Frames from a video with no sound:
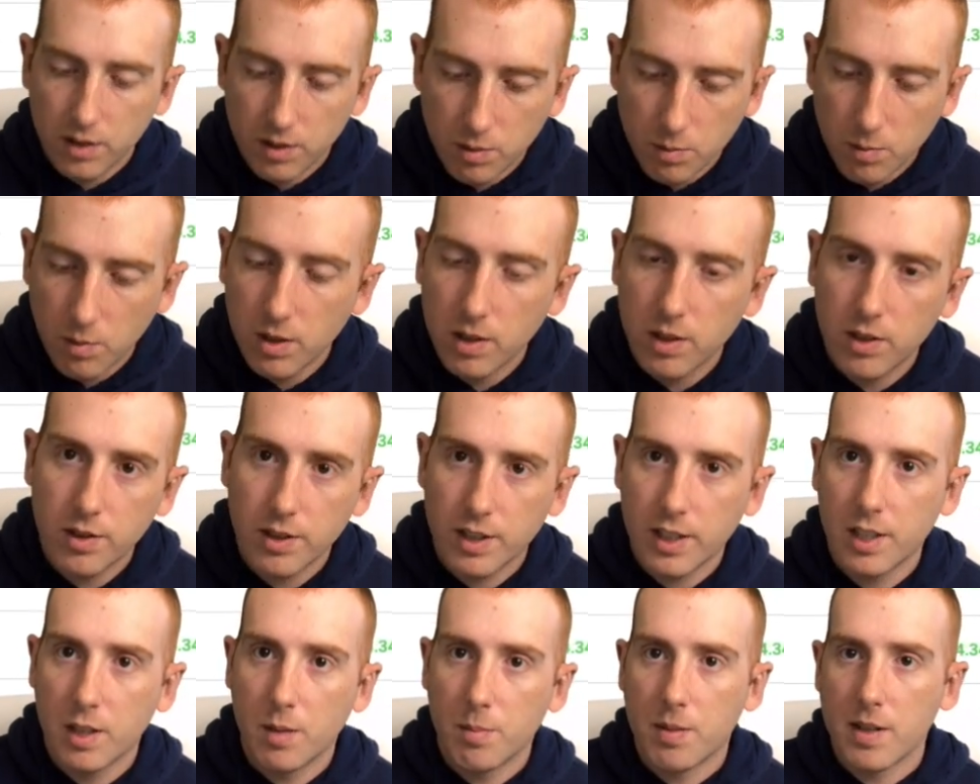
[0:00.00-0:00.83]
you want to
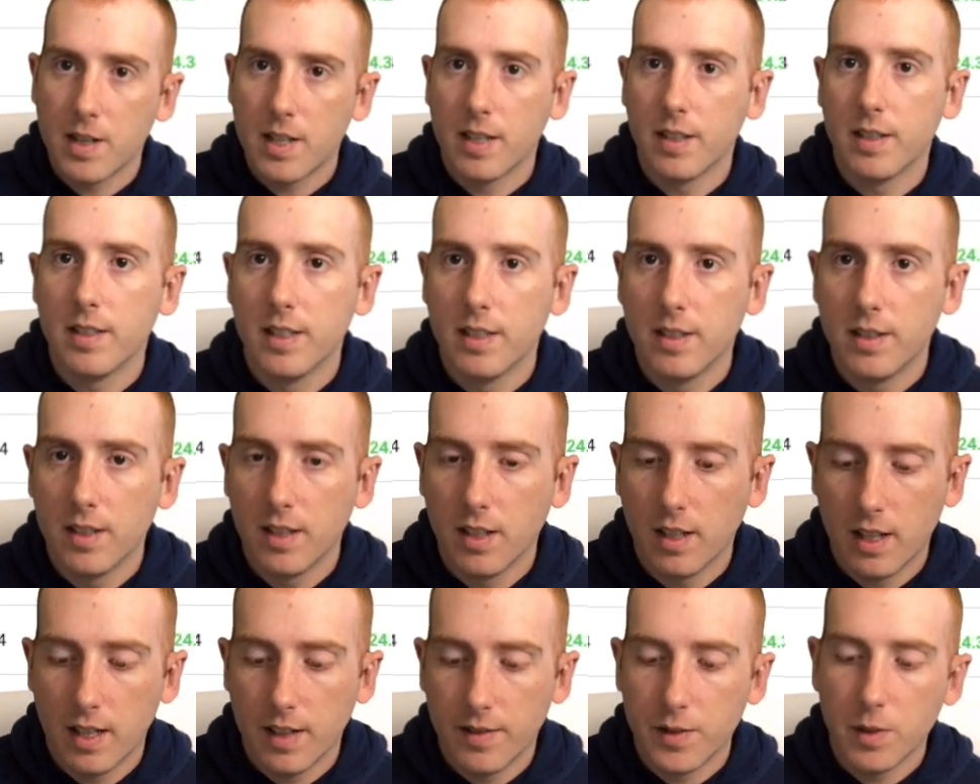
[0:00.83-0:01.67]
look at the product
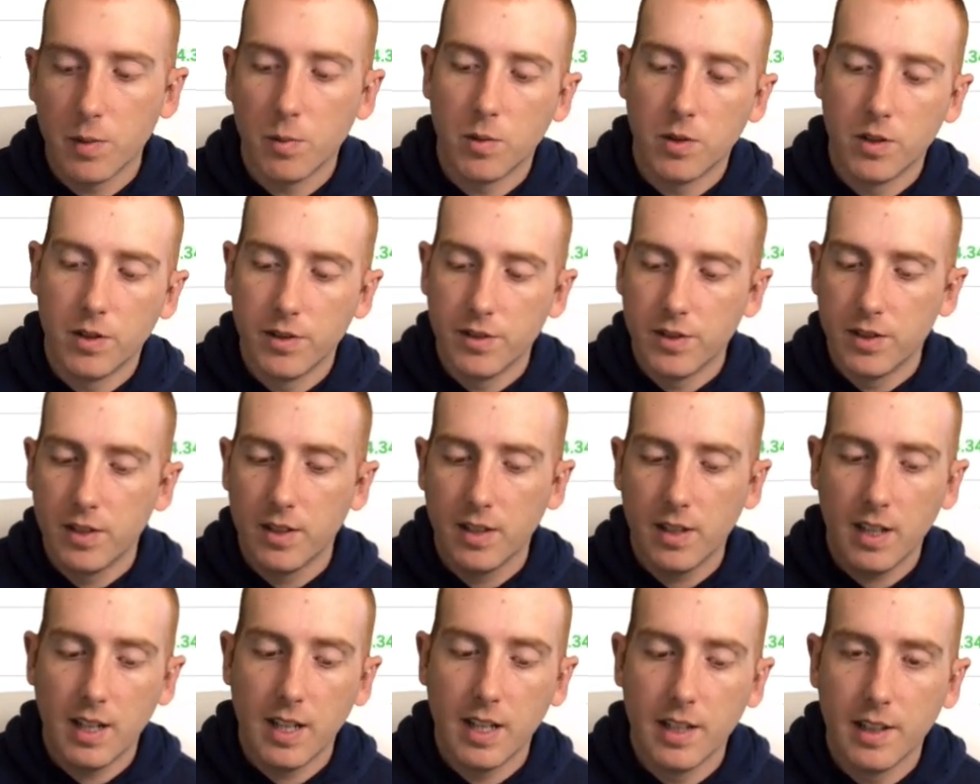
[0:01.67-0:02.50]
detail afterwards
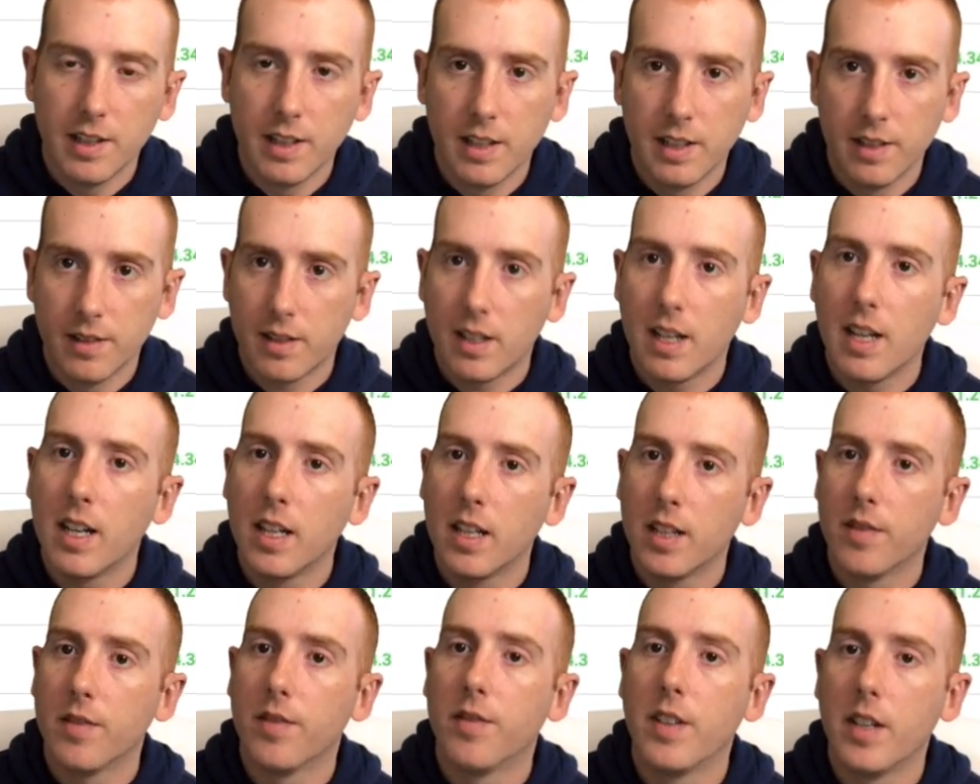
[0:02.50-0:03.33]
and then
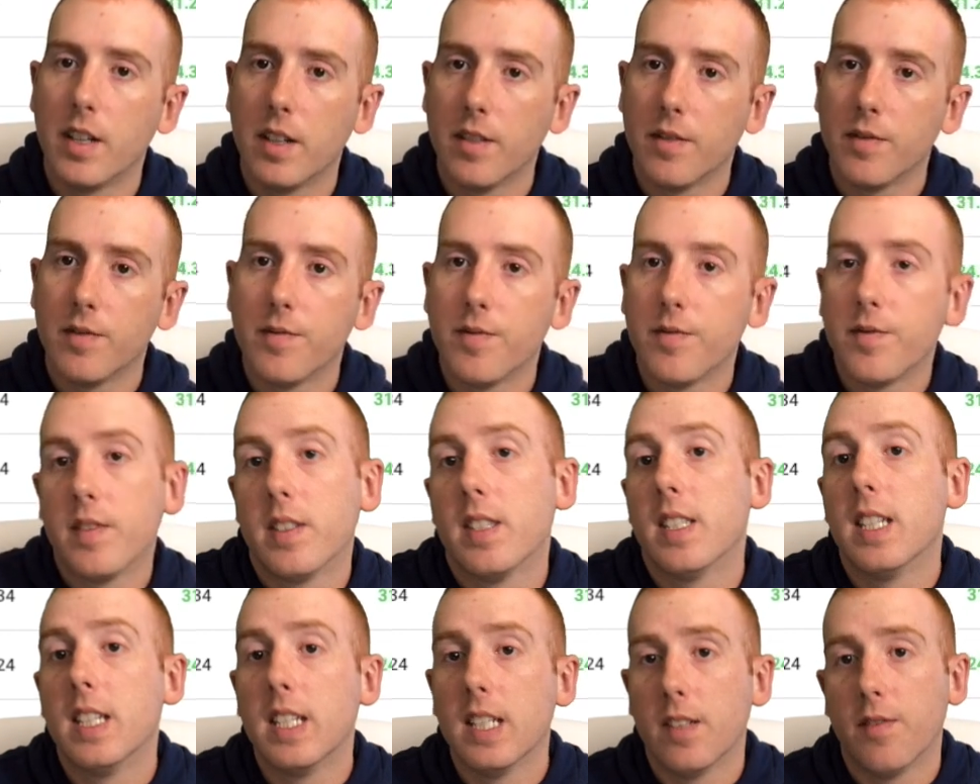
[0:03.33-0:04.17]
kind of
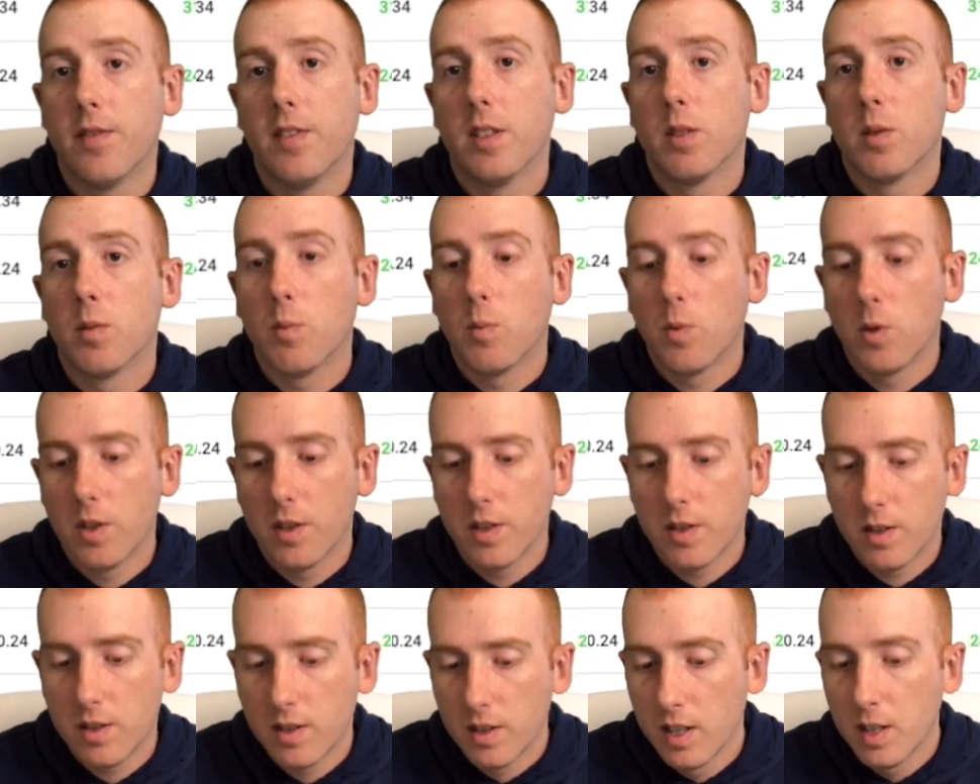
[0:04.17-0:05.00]
see if it's
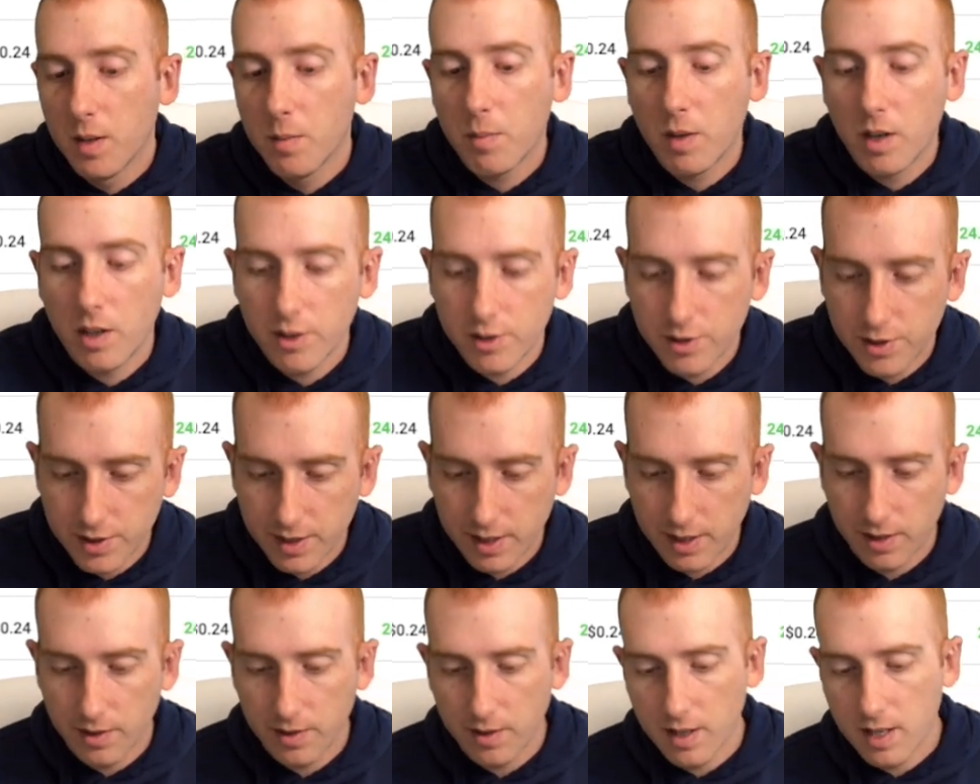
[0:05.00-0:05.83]
worth
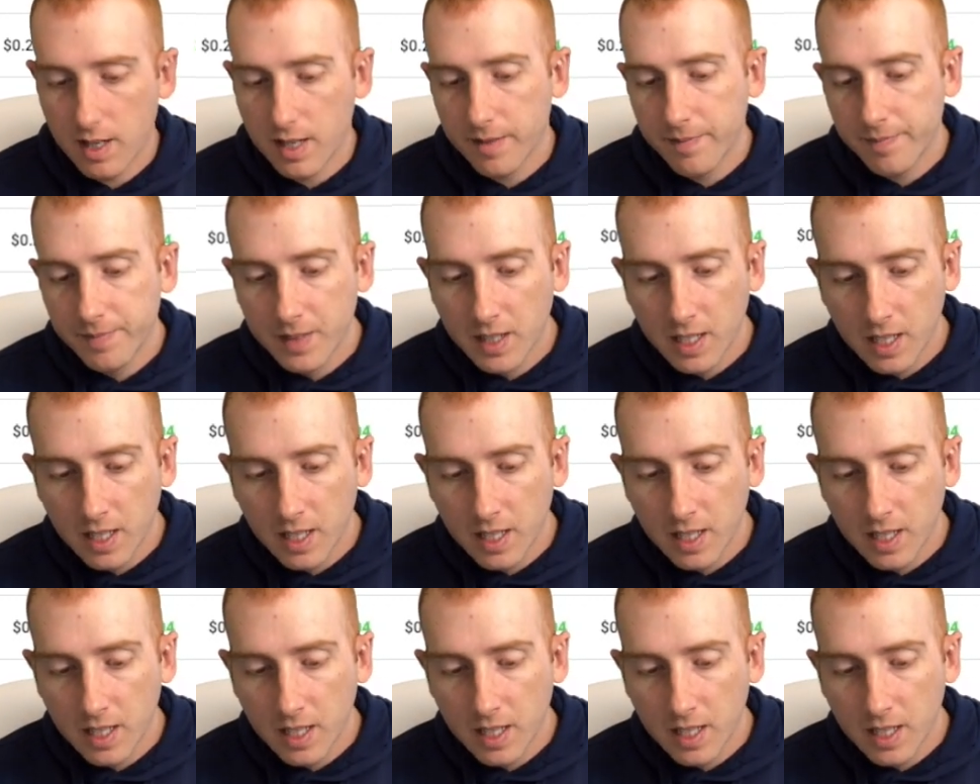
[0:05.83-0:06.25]
purchasing or not.